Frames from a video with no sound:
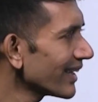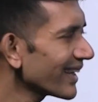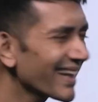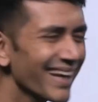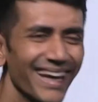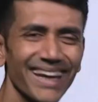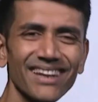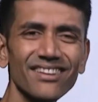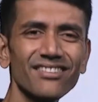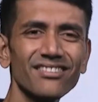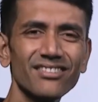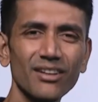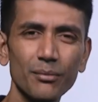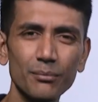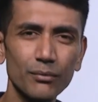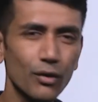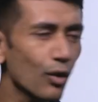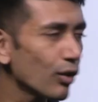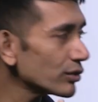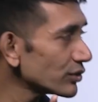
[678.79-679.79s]
k is
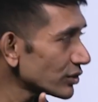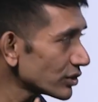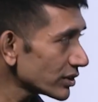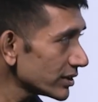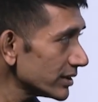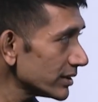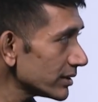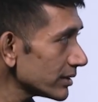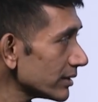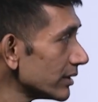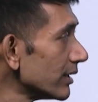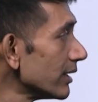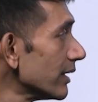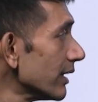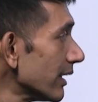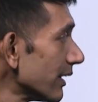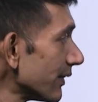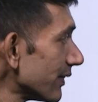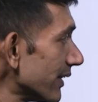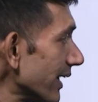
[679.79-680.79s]
some constant,
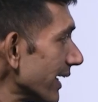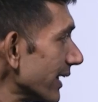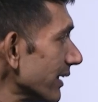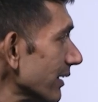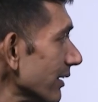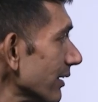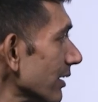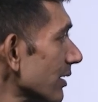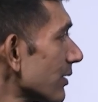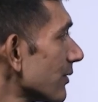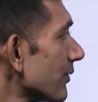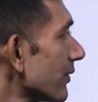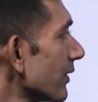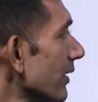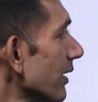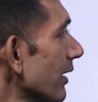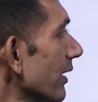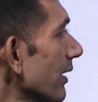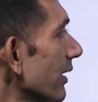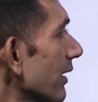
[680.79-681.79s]
then
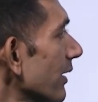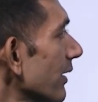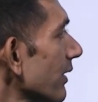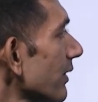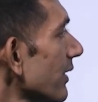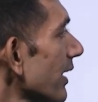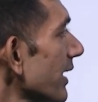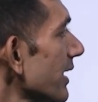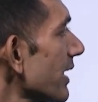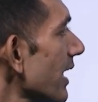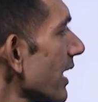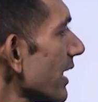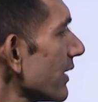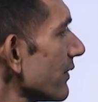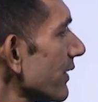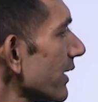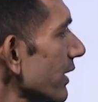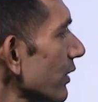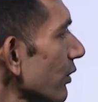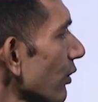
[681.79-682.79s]
the
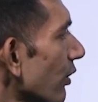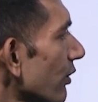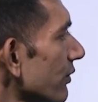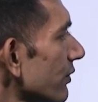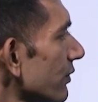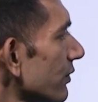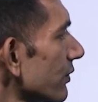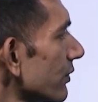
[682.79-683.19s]
derivative of